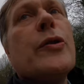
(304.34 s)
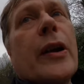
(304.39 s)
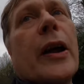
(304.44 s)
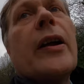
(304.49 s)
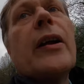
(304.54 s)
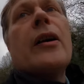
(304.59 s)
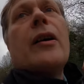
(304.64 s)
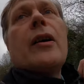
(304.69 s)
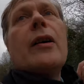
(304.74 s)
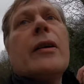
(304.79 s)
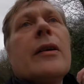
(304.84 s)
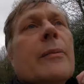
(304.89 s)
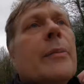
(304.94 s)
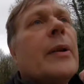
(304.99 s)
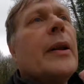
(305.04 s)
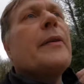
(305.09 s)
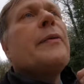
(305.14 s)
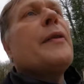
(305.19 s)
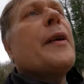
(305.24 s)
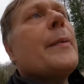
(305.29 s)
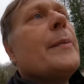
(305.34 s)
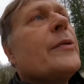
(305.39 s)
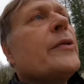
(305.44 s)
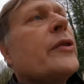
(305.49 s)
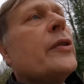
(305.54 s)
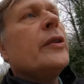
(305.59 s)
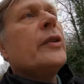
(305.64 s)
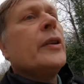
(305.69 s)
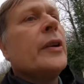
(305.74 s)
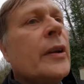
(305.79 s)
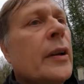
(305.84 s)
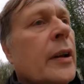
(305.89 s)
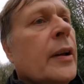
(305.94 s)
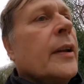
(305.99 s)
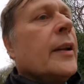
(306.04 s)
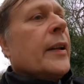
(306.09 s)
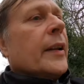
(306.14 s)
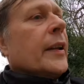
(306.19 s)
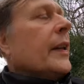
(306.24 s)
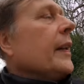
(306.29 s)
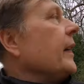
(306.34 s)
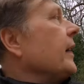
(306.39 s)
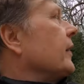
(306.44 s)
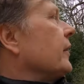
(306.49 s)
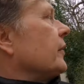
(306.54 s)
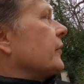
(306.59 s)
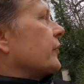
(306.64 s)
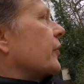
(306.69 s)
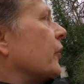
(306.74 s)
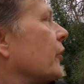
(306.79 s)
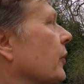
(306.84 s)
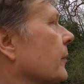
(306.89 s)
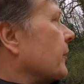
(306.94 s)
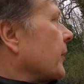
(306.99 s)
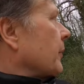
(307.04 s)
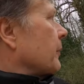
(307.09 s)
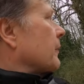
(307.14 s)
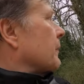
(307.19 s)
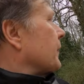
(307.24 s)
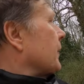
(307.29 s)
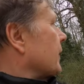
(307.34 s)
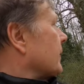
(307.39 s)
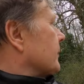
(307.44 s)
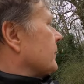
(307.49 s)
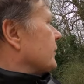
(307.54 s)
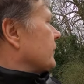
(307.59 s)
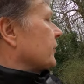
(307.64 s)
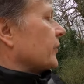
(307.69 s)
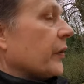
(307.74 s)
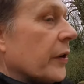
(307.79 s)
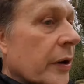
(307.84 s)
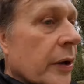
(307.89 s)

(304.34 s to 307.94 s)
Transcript: who they are, but they're famous in England terms. They were famous.